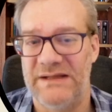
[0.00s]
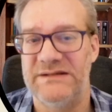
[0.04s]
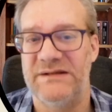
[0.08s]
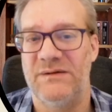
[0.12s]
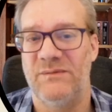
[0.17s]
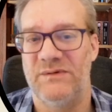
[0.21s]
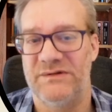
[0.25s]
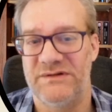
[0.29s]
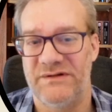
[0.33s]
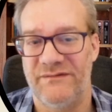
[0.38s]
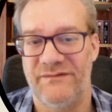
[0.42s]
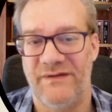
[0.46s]

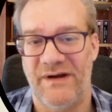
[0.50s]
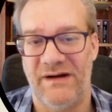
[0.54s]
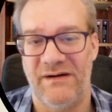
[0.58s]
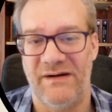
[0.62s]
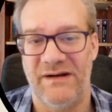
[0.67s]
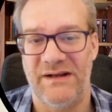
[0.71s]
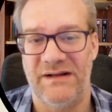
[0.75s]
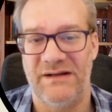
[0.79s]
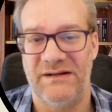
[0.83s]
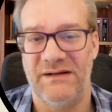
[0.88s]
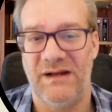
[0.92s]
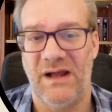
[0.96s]
was a
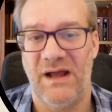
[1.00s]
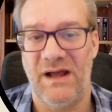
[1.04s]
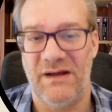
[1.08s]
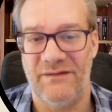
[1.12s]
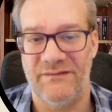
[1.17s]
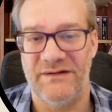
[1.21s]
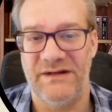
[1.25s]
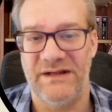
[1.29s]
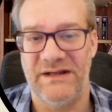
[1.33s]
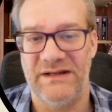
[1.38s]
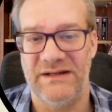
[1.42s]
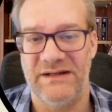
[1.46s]
variant
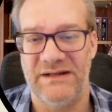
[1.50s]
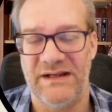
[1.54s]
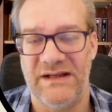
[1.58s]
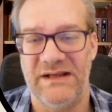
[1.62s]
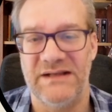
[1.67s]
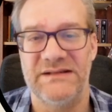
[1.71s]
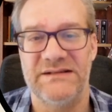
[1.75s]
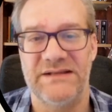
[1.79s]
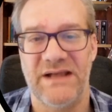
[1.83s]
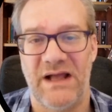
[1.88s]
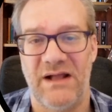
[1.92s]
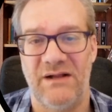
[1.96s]
of D&D
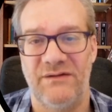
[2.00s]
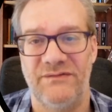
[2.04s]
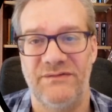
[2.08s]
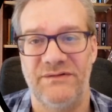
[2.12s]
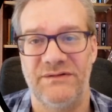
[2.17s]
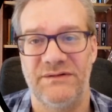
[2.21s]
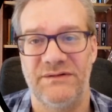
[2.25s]
itself.